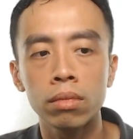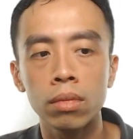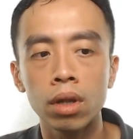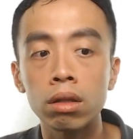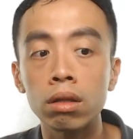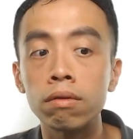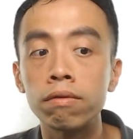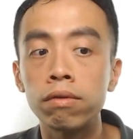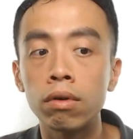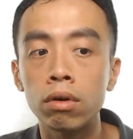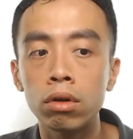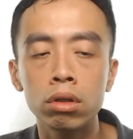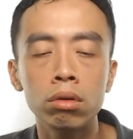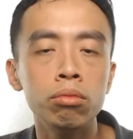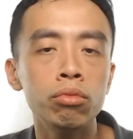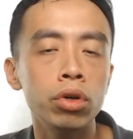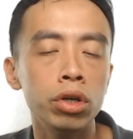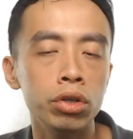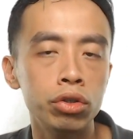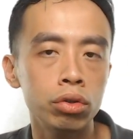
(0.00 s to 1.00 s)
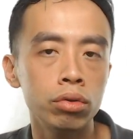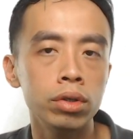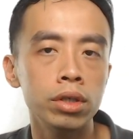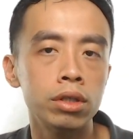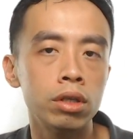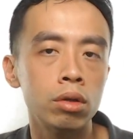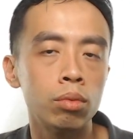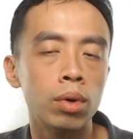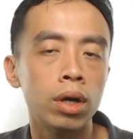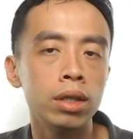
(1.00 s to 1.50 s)
The volume ratio is
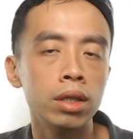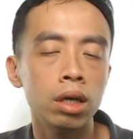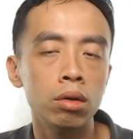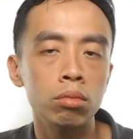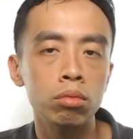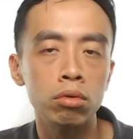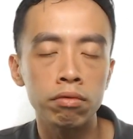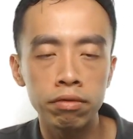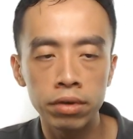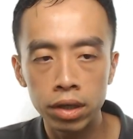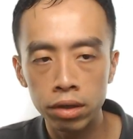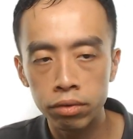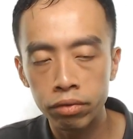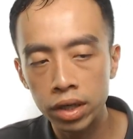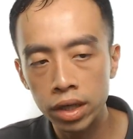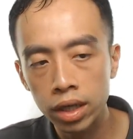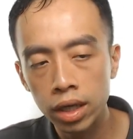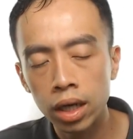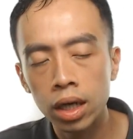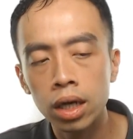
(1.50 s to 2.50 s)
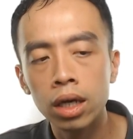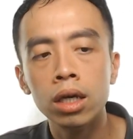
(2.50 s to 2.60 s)
the one that will vary.